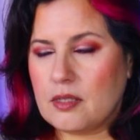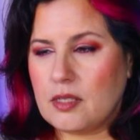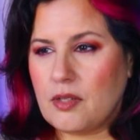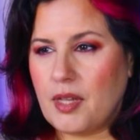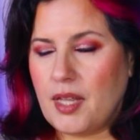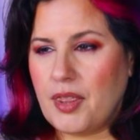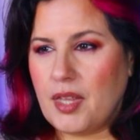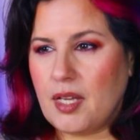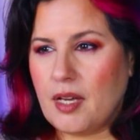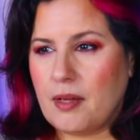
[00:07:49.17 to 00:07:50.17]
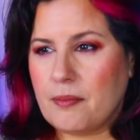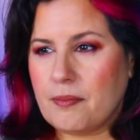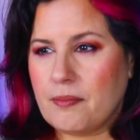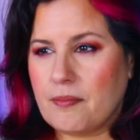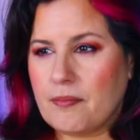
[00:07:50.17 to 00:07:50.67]
So they think
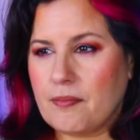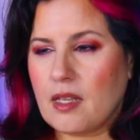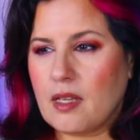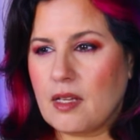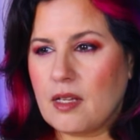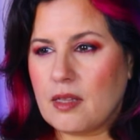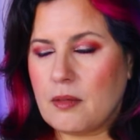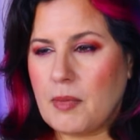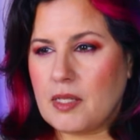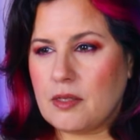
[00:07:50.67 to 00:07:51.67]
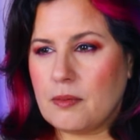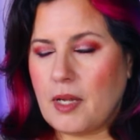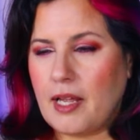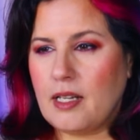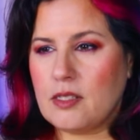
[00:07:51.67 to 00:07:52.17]

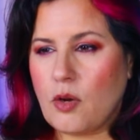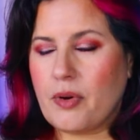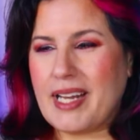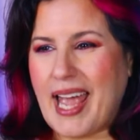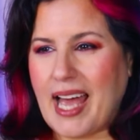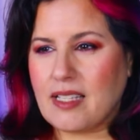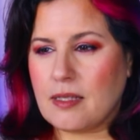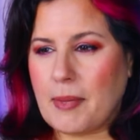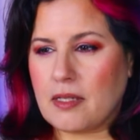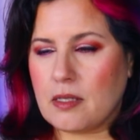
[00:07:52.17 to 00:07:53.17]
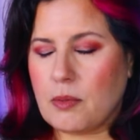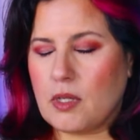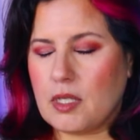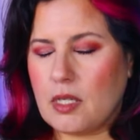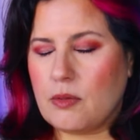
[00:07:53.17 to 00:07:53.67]
Hades already has the master
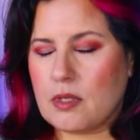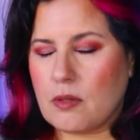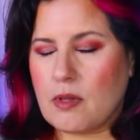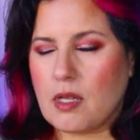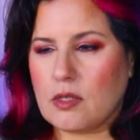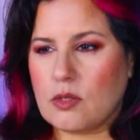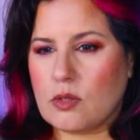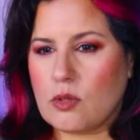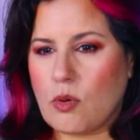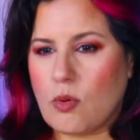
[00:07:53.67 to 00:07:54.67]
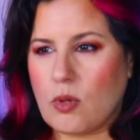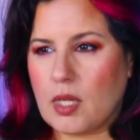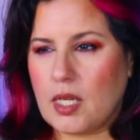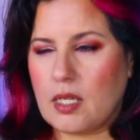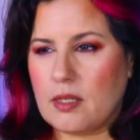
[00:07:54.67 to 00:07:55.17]
bolt. He was the one that
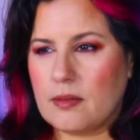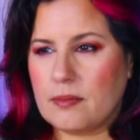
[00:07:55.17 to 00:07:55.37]
stole it.